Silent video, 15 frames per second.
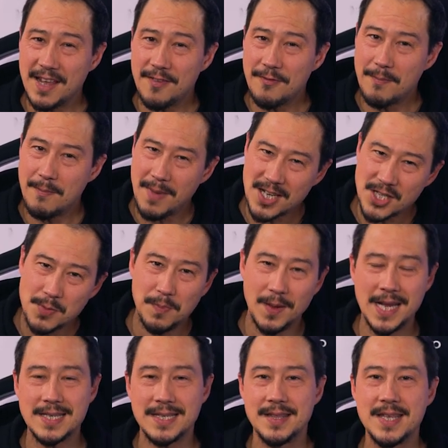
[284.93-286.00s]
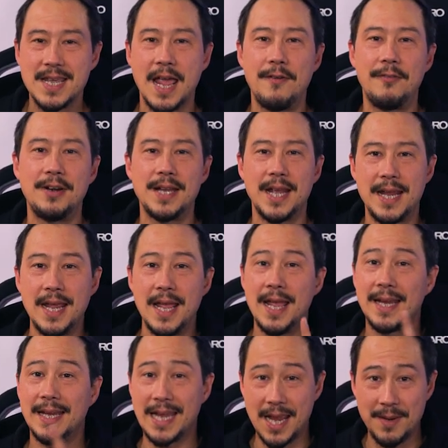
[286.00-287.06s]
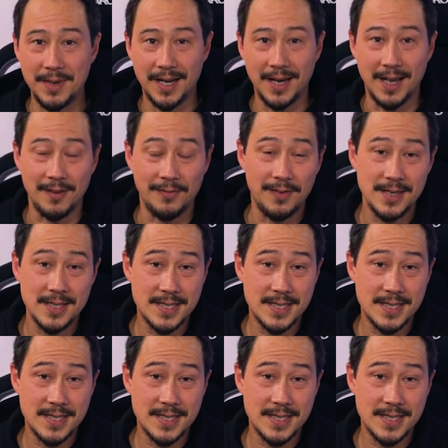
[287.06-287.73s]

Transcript: have much place in the everyday gaming life.